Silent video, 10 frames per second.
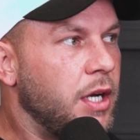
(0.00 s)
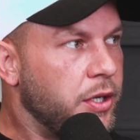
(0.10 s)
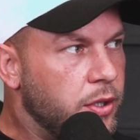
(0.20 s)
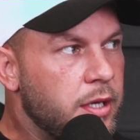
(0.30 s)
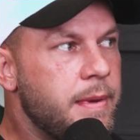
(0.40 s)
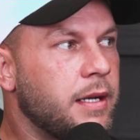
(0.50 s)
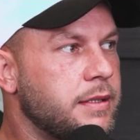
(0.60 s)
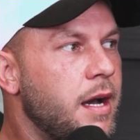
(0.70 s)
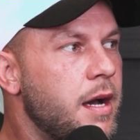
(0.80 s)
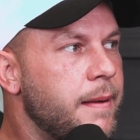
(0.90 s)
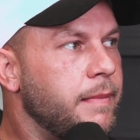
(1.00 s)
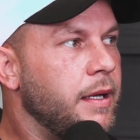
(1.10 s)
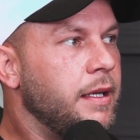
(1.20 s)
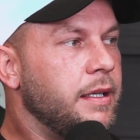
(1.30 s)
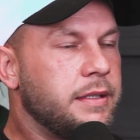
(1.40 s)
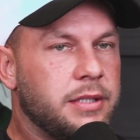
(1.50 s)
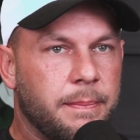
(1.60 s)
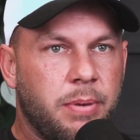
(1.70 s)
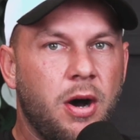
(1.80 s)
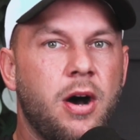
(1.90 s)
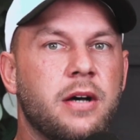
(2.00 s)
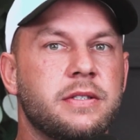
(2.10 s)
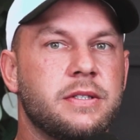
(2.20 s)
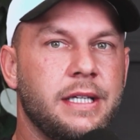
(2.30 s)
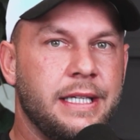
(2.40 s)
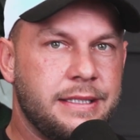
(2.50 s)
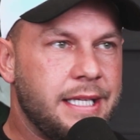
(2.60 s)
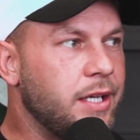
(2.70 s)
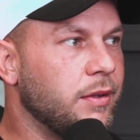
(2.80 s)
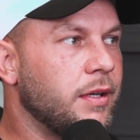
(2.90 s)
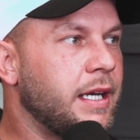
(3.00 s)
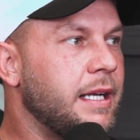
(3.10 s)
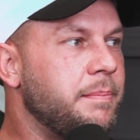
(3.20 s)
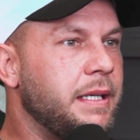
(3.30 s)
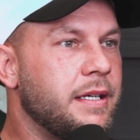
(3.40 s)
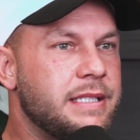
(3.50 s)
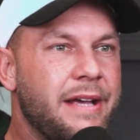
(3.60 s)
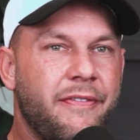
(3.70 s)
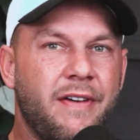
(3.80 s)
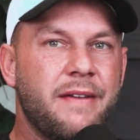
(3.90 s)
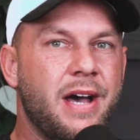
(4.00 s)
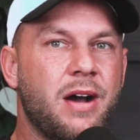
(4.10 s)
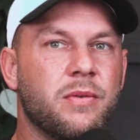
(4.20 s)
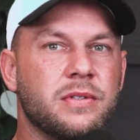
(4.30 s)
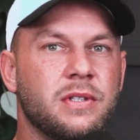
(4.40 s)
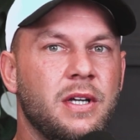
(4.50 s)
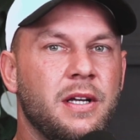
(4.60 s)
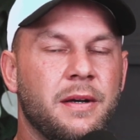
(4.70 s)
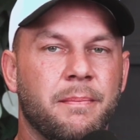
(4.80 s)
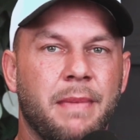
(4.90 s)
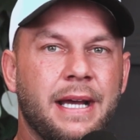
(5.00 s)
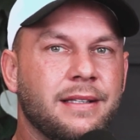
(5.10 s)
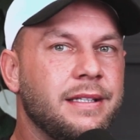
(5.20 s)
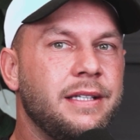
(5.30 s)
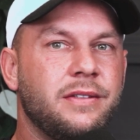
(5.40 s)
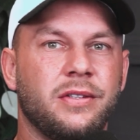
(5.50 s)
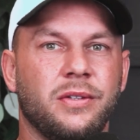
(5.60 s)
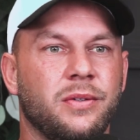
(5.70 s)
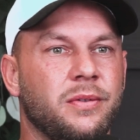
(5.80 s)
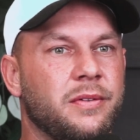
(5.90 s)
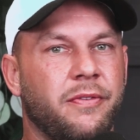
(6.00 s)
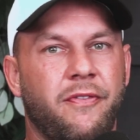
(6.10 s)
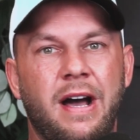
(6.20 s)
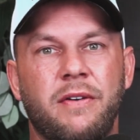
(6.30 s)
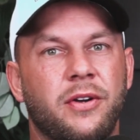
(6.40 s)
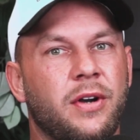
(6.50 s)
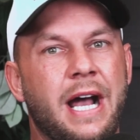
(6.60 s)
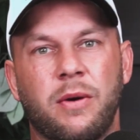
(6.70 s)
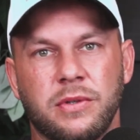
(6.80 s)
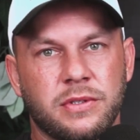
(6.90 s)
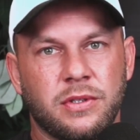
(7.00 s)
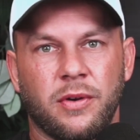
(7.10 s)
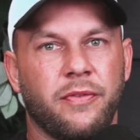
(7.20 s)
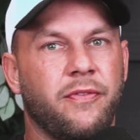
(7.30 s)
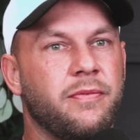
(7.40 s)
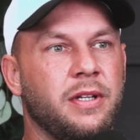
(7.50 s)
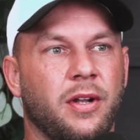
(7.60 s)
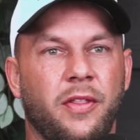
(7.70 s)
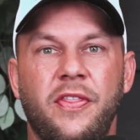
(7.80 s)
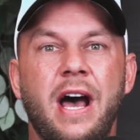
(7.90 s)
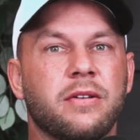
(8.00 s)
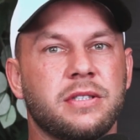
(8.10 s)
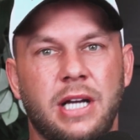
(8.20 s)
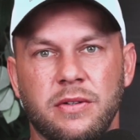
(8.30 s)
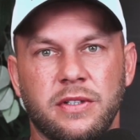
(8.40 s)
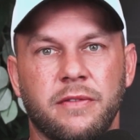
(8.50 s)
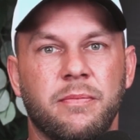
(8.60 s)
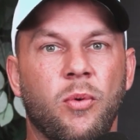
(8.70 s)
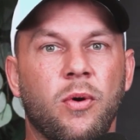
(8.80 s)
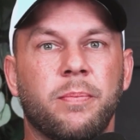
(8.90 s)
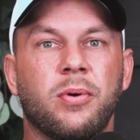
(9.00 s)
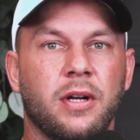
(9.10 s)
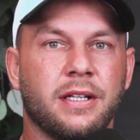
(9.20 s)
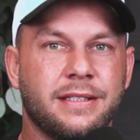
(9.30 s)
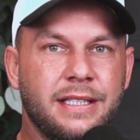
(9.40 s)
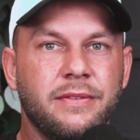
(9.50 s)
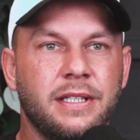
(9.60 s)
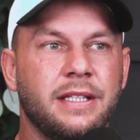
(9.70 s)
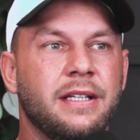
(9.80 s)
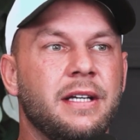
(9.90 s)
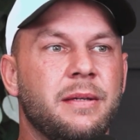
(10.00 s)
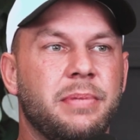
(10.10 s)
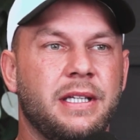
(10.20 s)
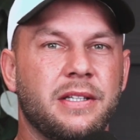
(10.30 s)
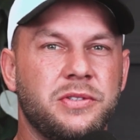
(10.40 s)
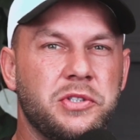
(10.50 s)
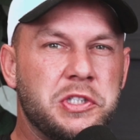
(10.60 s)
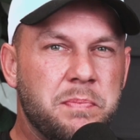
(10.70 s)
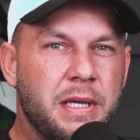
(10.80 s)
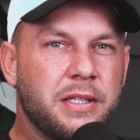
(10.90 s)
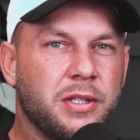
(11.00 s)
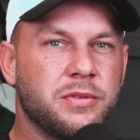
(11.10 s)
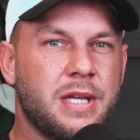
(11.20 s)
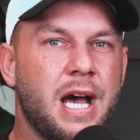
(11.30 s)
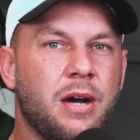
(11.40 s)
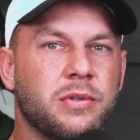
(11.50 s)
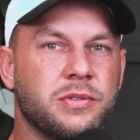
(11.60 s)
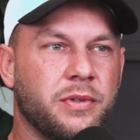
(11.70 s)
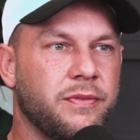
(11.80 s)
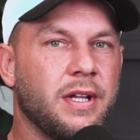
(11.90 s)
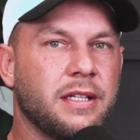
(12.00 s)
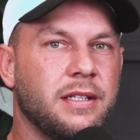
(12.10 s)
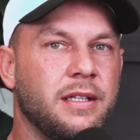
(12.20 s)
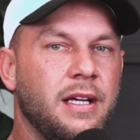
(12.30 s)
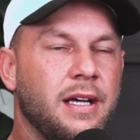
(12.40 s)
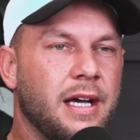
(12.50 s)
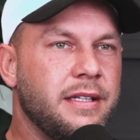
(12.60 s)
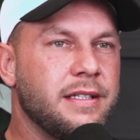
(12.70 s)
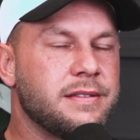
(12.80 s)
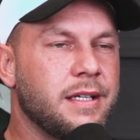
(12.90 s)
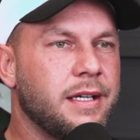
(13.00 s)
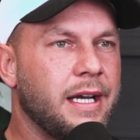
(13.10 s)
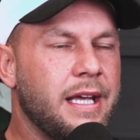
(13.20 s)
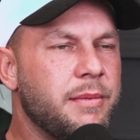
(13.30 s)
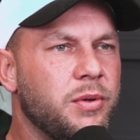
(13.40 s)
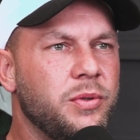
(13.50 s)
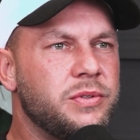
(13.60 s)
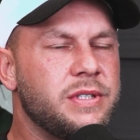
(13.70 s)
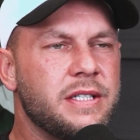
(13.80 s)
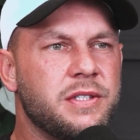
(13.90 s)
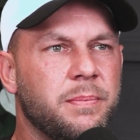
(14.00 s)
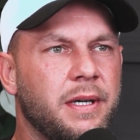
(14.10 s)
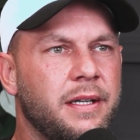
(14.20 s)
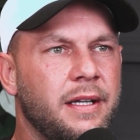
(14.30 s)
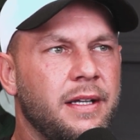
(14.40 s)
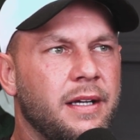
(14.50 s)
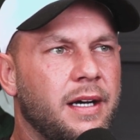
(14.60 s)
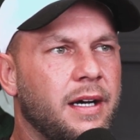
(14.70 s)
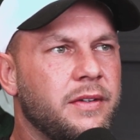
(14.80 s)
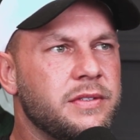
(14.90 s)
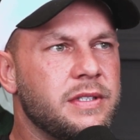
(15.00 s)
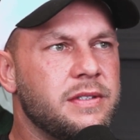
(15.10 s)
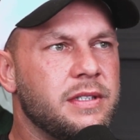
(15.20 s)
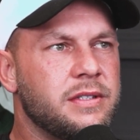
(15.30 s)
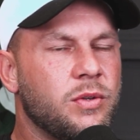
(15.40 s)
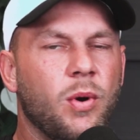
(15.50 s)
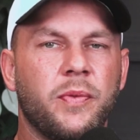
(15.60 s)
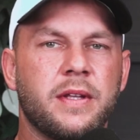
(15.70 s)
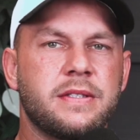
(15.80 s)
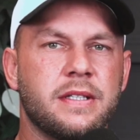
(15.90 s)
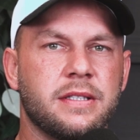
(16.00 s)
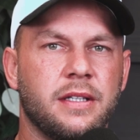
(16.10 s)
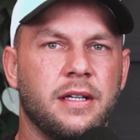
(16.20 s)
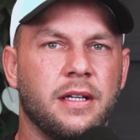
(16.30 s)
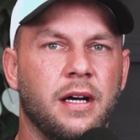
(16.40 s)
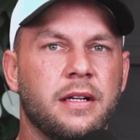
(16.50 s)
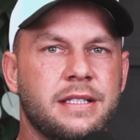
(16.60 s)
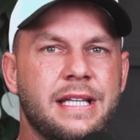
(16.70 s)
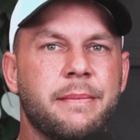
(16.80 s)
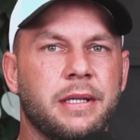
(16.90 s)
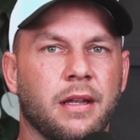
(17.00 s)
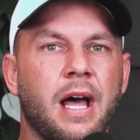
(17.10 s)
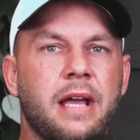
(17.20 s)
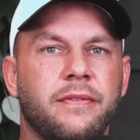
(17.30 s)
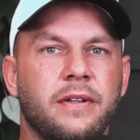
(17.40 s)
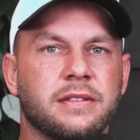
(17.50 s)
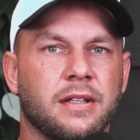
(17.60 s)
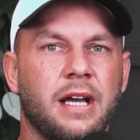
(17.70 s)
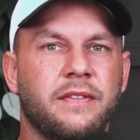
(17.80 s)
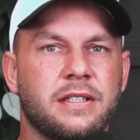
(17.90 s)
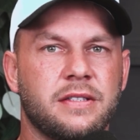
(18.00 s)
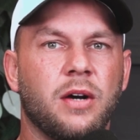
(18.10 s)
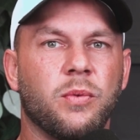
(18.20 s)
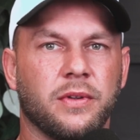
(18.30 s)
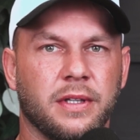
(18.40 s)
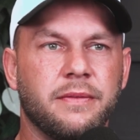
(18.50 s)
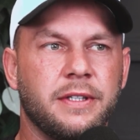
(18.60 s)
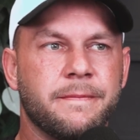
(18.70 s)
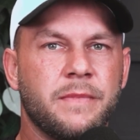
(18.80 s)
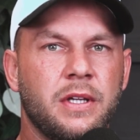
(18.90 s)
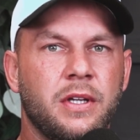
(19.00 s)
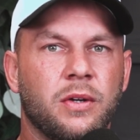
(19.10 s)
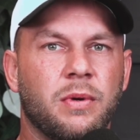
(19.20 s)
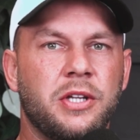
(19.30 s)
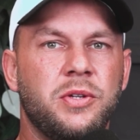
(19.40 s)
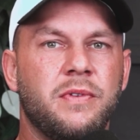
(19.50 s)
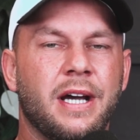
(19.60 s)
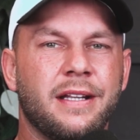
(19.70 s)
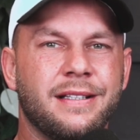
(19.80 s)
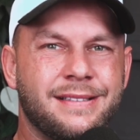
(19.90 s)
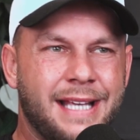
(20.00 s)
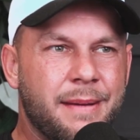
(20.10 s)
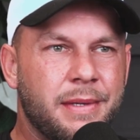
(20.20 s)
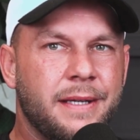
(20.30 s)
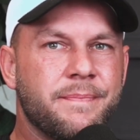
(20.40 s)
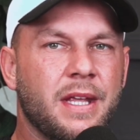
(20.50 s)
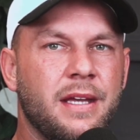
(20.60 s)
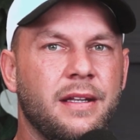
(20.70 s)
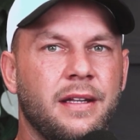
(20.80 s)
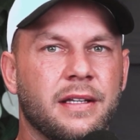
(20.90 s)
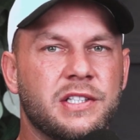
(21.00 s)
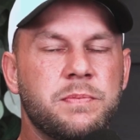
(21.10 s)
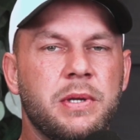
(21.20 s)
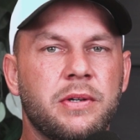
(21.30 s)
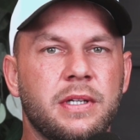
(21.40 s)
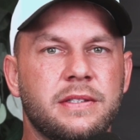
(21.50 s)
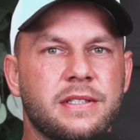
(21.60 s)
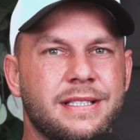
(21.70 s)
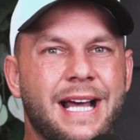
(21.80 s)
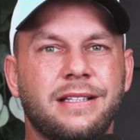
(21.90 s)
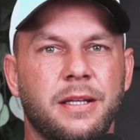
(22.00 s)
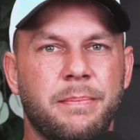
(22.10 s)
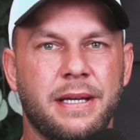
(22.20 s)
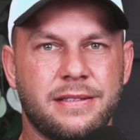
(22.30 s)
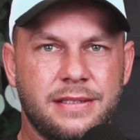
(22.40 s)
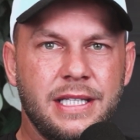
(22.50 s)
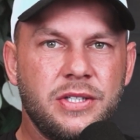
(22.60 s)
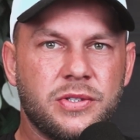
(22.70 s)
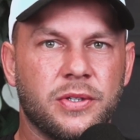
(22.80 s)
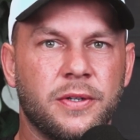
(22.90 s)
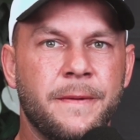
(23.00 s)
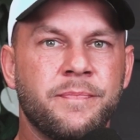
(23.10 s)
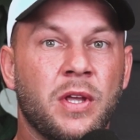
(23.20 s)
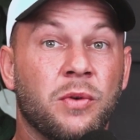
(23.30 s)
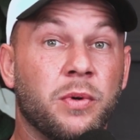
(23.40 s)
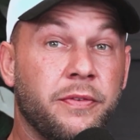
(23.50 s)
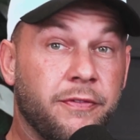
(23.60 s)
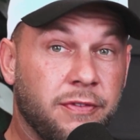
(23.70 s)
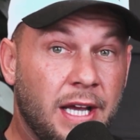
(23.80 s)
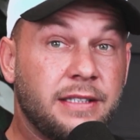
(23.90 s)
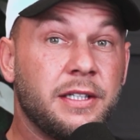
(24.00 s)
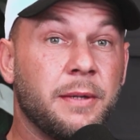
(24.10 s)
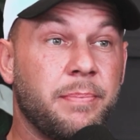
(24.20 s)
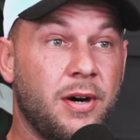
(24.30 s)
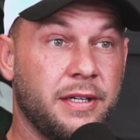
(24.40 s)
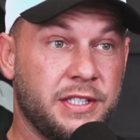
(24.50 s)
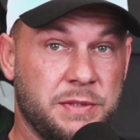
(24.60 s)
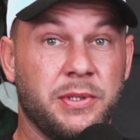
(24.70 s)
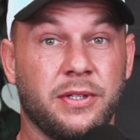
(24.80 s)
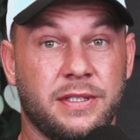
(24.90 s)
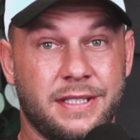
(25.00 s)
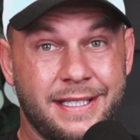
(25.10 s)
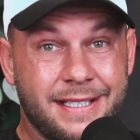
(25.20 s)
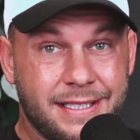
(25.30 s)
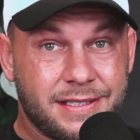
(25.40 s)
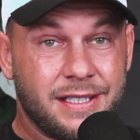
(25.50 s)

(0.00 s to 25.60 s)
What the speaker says: good amount of time to pause and take a look at it, because that 5 hours might lead to 500 hours or 1,000 hours of more productivity because you spent those hours reflecting. I think it's like, I can't remember who says it, but there's this quote that says an unexamined life is a life that's not worth living, right? You've got to examine it, and experience is not the best teacher. Reflected upon experience is.